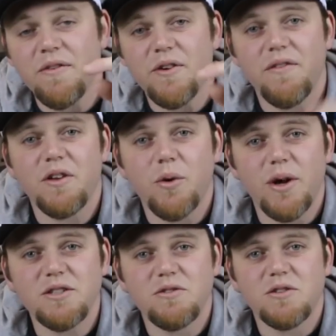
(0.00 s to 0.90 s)
If you have any
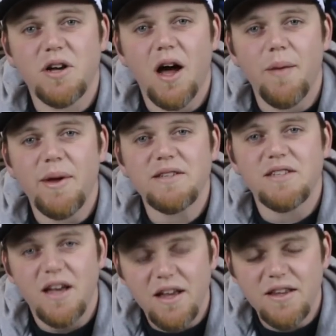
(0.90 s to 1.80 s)
questions or
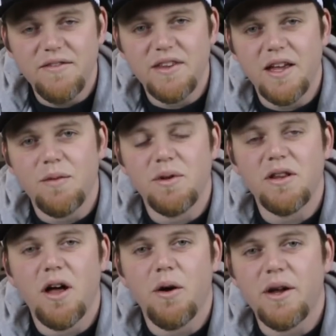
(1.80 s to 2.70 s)
comments, leave it down
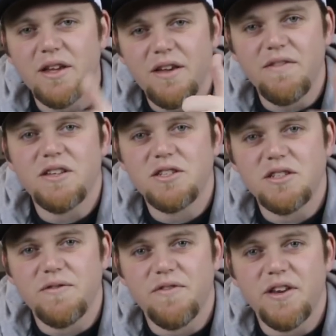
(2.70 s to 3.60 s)
below, and give
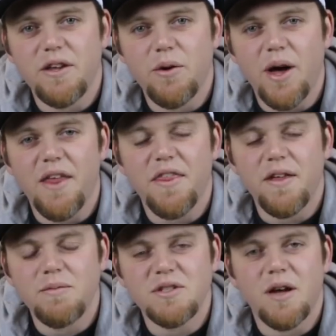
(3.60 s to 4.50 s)
this video a
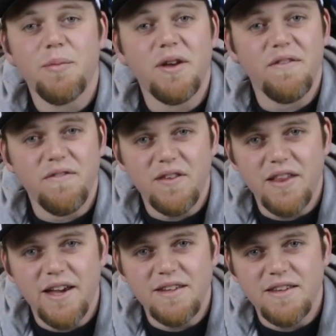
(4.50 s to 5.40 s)
thumbs up if you
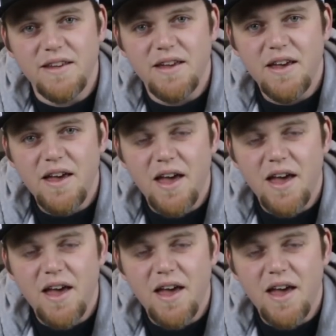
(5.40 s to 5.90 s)
liked it.